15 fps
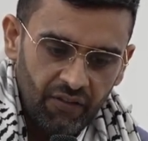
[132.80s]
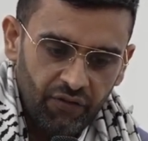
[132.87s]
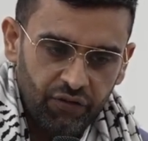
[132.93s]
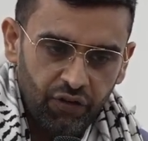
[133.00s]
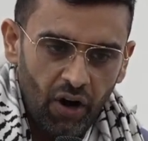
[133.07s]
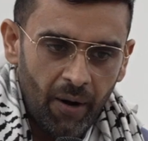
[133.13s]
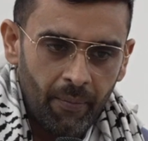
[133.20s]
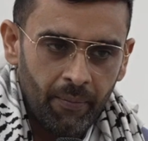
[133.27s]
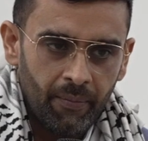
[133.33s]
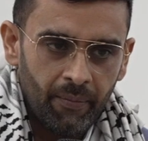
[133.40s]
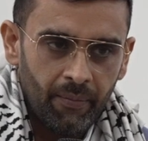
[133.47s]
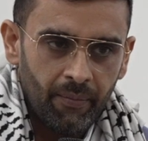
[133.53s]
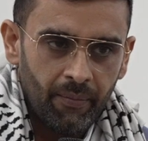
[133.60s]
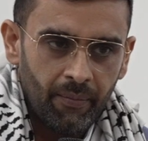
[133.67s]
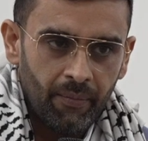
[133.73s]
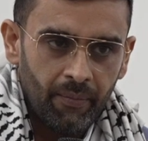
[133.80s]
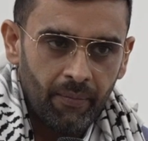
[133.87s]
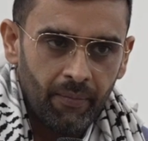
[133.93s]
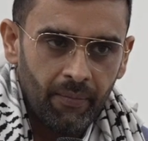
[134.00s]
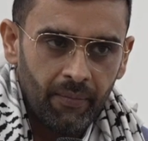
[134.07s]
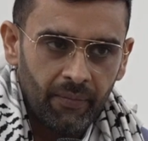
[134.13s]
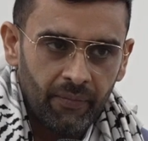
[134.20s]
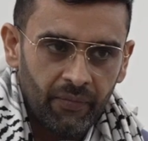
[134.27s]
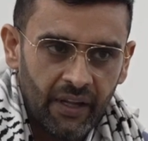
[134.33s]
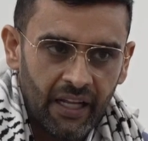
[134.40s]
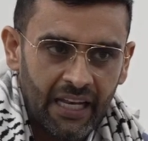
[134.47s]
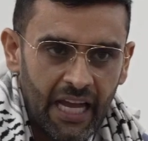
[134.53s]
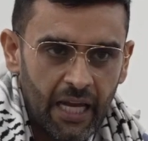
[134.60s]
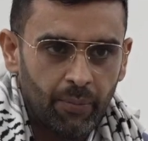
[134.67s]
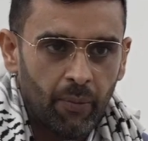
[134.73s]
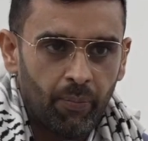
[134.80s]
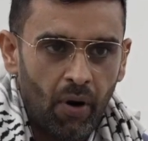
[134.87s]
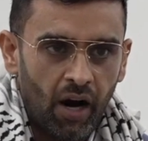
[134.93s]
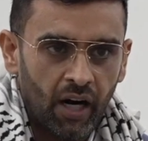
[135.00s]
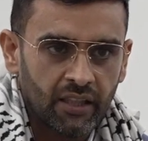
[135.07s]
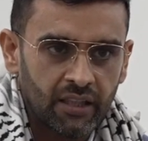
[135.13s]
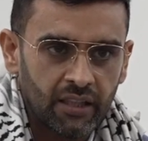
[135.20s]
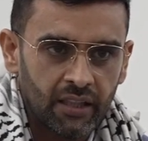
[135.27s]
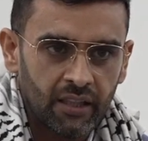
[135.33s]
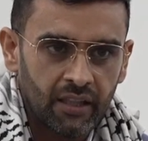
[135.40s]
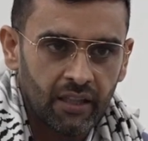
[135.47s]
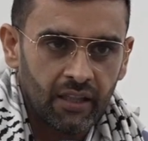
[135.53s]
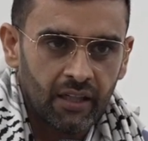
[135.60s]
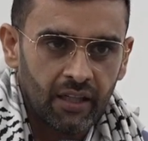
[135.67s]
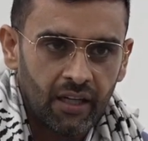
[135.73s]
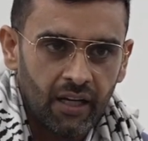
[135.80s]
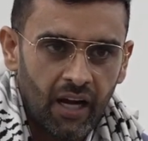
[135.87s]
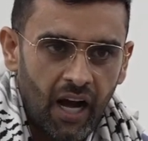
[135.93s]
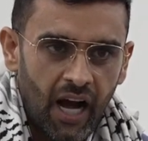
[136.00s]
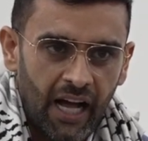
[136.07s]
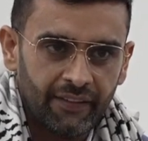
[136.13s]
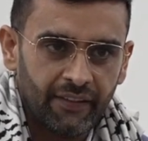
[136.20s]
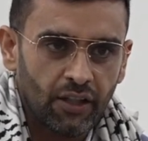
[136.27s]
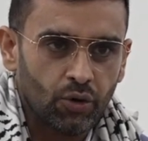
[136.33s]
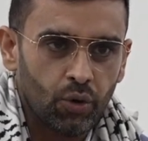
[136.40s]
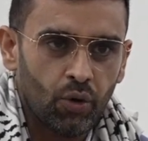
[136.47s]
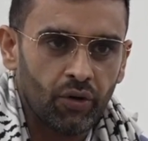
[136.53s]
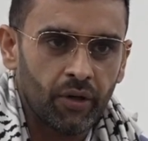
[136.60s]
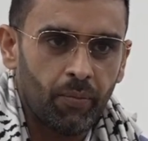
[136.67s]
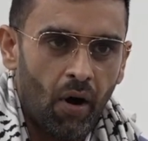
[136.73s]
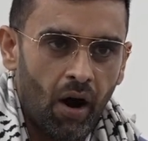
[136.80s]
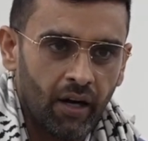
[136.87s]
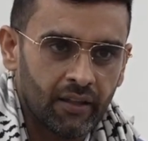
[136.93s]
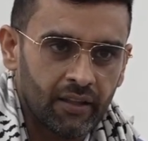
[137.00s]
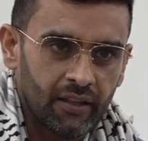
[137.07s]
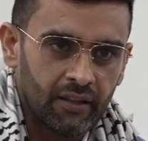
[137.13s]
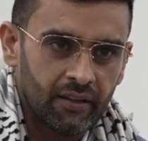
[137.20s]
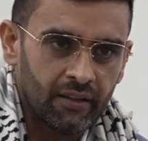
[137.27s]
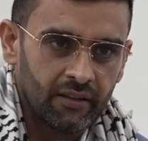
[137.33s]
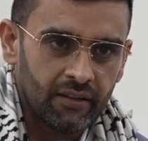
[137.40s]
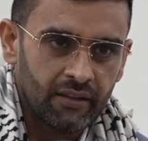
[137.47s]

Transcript: from the Labour Party and the Tory parties